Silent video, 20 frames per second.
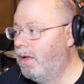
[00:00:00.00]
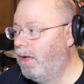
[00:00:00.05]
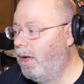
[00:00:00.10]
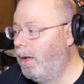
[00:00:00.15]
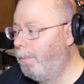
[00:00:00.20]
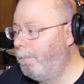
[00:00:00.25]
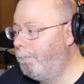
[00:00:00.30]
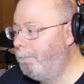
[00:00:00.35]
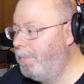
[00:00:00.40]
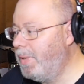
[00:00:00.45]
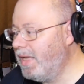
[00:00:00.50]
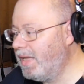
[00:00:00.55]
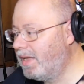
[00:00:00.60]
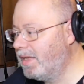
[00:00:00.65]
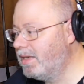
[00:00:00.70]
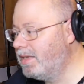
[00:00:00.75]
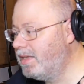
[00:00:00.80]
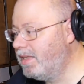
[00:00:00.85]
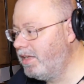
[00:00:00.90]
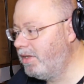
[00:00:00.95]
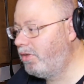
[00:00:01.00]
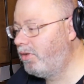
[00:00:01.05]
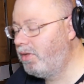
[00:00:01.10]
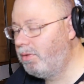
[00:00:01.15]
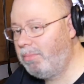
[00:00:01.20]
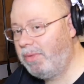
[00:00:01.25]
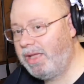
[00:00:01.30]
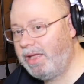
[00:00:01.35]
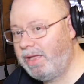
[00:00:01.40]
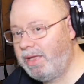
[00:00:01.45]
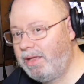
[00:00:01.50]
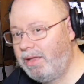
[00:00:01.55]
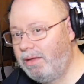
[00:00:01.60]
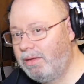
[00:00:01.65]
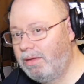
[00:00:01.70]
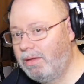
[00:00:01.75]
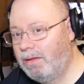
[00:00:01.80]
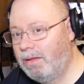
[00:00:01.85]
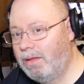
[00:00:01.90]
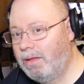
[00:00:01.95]
a big a deal to me.
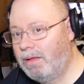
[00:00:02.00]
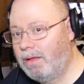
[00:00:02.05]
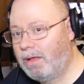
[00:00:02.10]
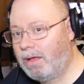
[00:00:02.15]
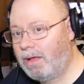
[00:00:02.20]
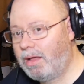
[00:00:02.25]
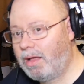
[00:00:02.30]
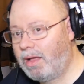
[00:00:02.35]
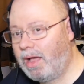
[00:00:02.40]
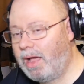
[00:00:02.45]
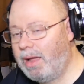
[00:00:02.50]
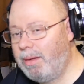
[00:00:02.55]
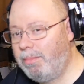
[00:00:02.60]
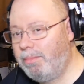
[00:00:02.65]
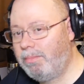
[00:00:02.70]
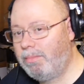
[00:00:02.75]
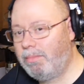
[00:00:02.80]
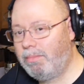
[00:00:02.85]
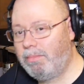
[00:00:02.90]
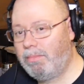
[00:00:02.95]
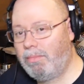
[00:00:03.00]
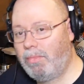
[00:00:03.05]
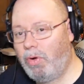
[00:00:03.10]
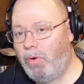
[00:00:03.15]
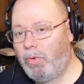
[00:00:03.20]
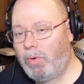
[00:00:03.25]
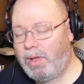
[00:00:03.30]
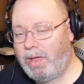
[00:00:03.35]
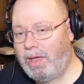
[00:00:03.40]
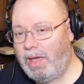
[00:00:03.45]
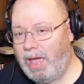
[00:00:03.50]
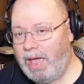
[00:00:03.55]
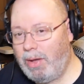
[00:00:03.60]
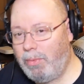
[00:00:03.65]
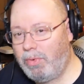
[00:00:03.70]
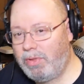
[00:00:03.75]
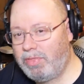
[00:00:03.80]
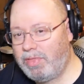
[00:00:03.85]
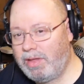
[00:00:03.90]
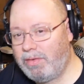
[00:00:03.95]
I'm okay
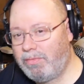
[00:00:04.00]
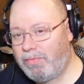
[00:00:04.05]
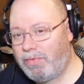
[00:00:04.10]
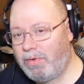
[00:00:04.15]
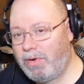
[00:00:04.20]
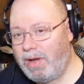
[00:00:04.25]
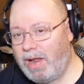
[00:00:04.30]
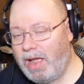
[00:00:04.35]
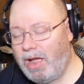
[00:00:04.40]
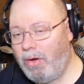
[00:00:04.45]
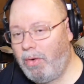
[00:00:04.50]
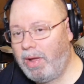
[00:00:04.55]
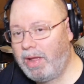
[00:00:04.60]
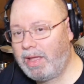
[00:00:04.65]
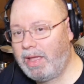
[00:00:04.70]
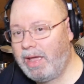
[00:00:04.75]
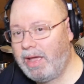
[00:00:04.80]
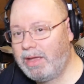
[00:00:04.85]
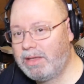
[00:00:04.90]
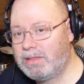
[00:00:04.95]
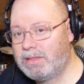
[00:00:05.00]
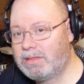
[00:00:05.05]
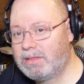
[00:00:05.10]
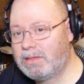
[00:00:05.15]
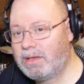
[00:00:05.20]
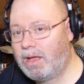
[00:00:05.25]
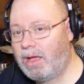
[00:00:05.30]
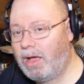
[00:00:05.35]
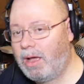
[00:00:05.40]
with it for now, I guess,